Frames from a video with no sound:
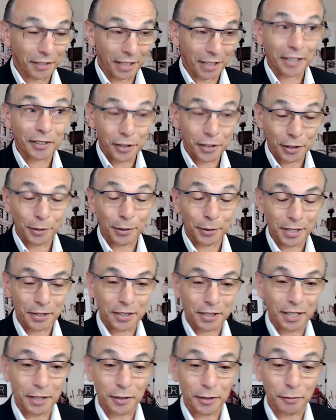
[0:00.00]
stay tuned
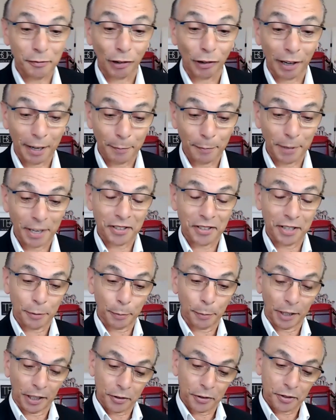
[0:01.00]
is the right
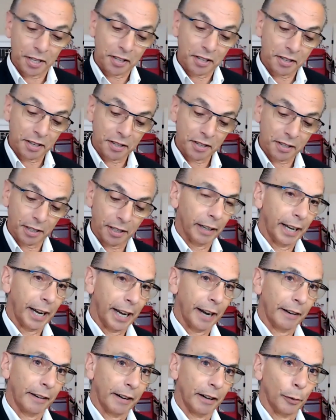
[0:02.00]
message, because this is an
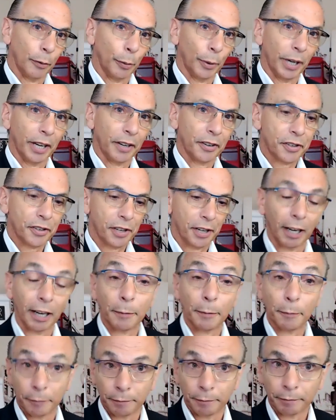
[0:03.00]
area which
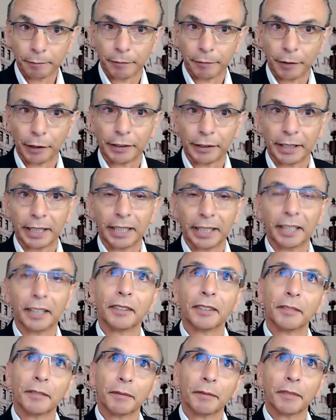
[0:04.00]
I'm
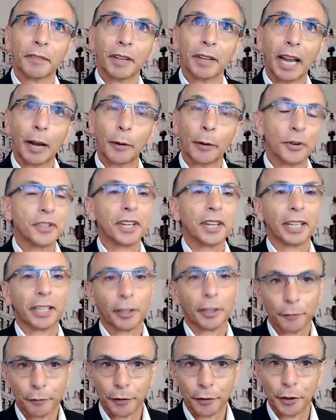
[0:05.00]
very, I wouldn't say
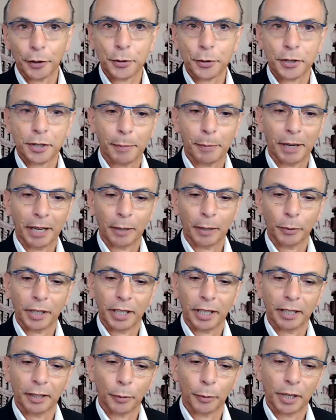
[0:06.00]
confused about.
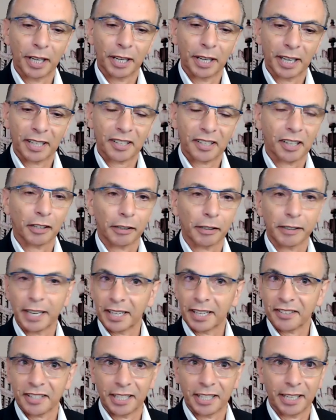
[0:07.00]
We
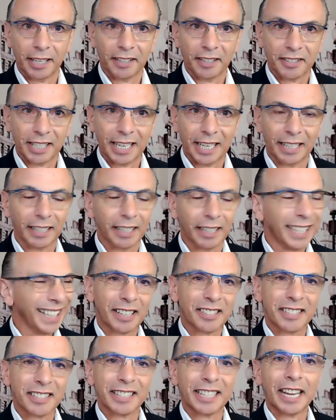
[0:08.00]
are seeing
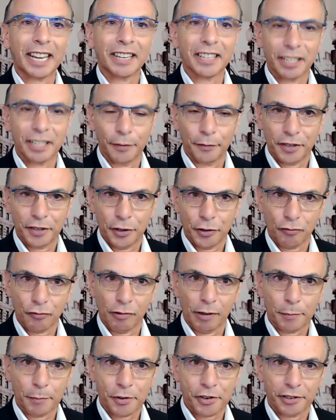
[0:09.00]
extensive
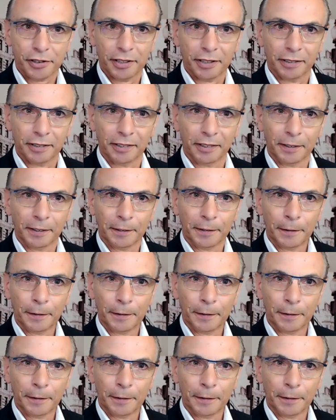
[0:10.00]
disruption,